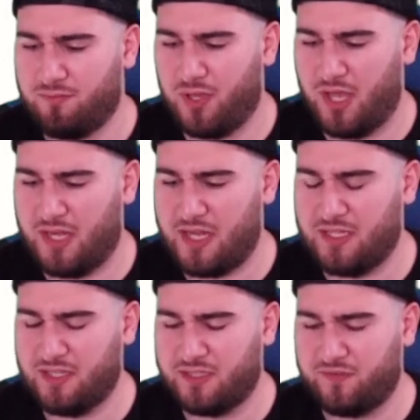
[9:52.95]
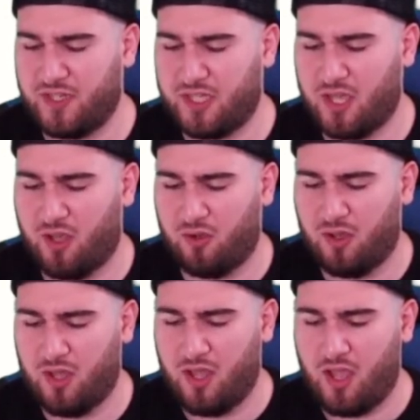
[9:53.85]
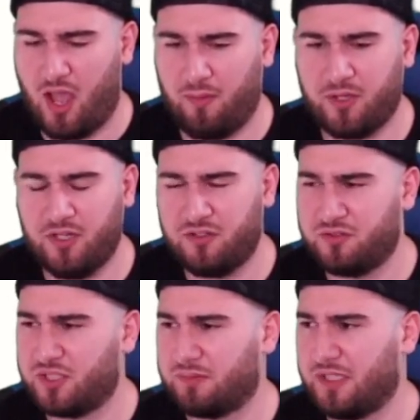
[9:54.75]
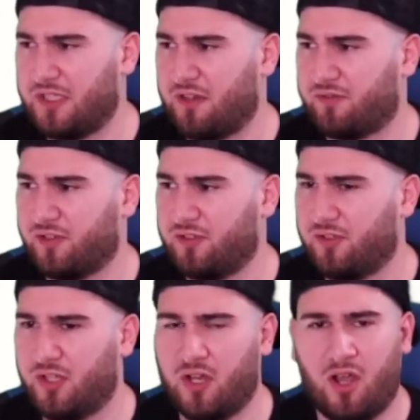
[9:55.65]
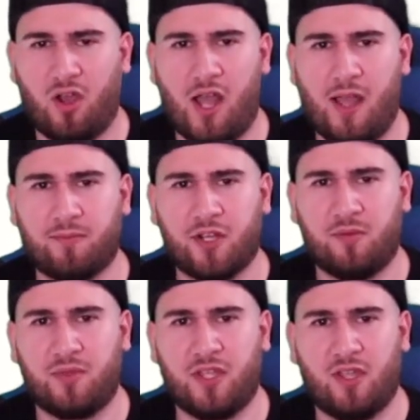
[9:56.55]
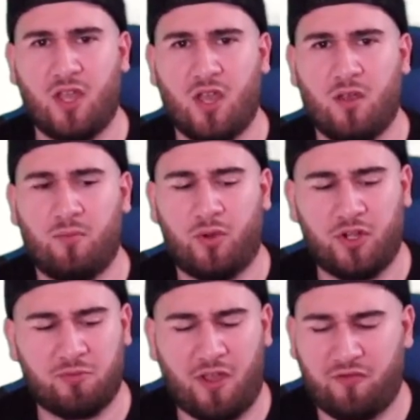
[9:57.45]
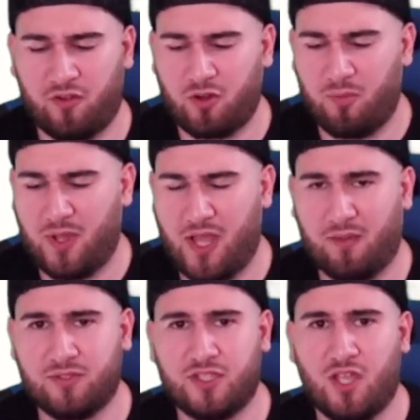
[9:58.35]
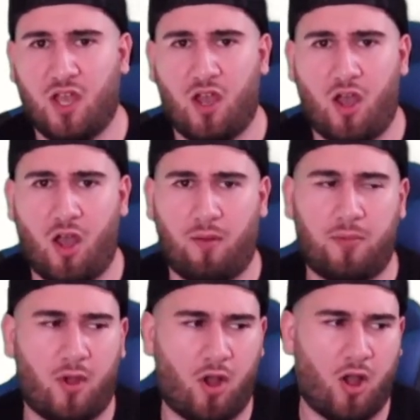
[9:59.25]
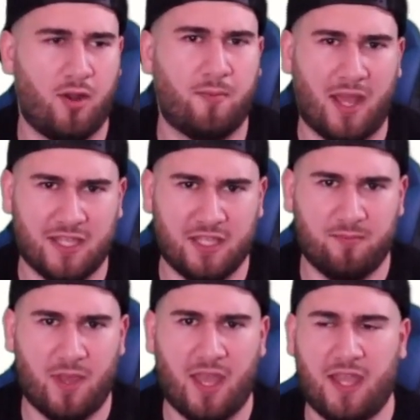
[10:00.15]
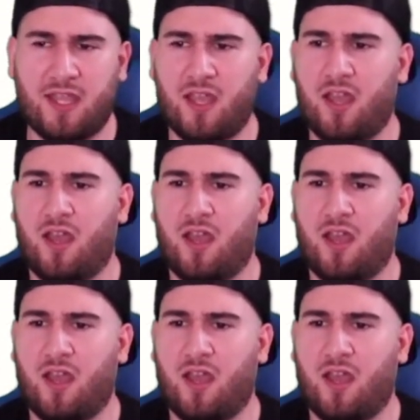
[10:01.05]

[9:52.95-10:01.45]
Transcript: But in this video, I'm gonna do something different. You know, I'm gonna be putting my Funko Pops up on my eBay